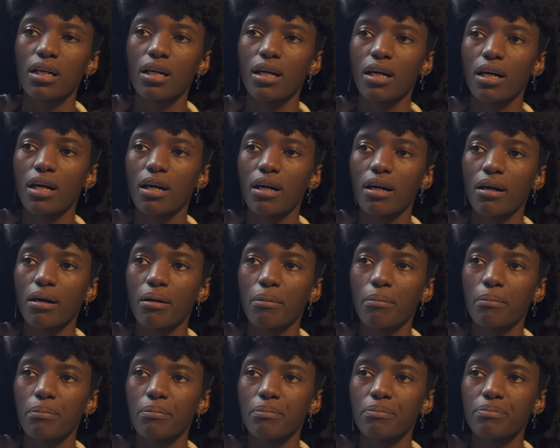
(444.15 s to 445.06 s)

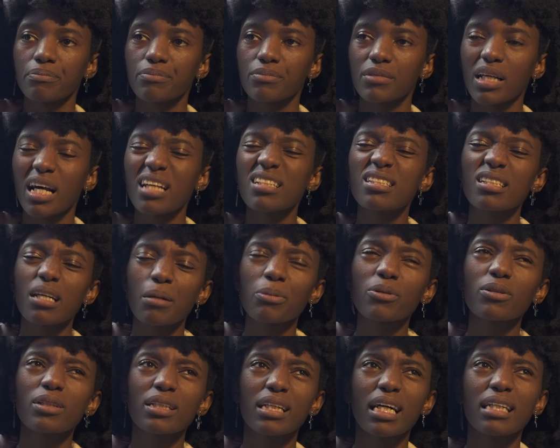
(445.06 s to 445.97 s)
um and
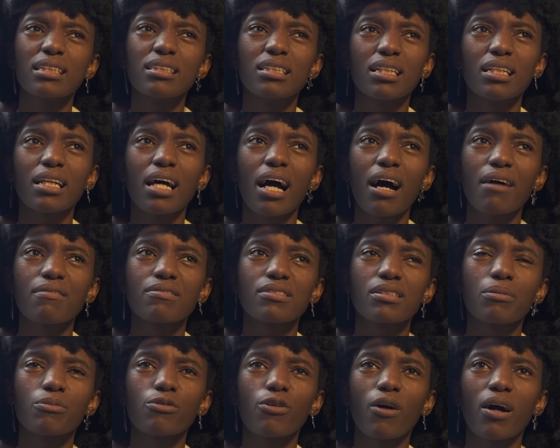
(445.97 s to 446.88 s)
separately i did have
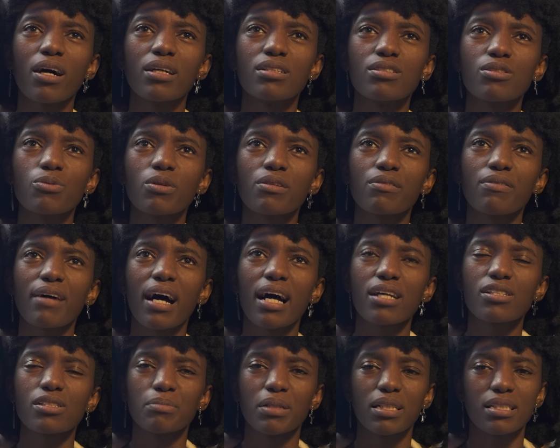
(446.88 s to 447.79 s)
some runs with
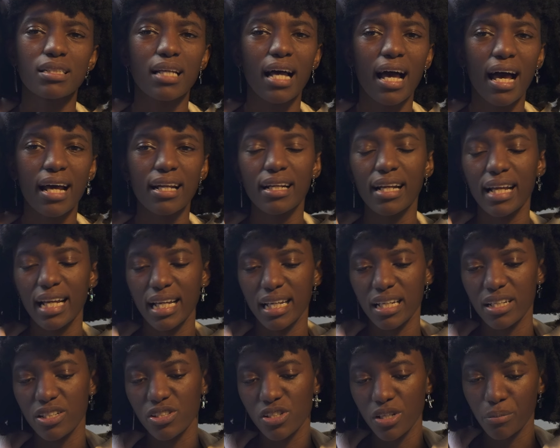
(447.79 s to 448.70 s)
fashion because i had an
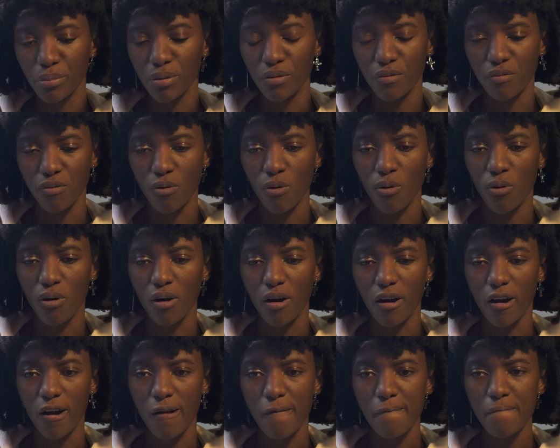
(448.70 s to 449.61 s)
agent
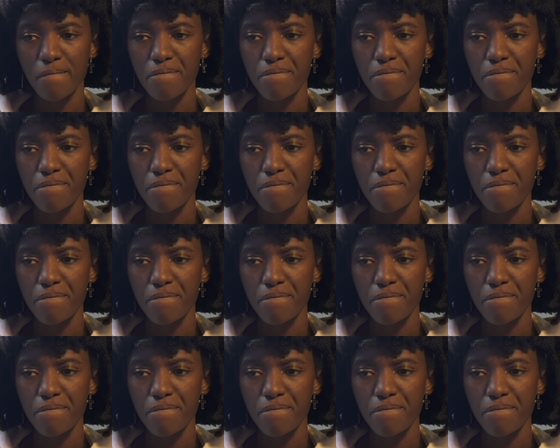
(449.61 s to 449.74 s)
before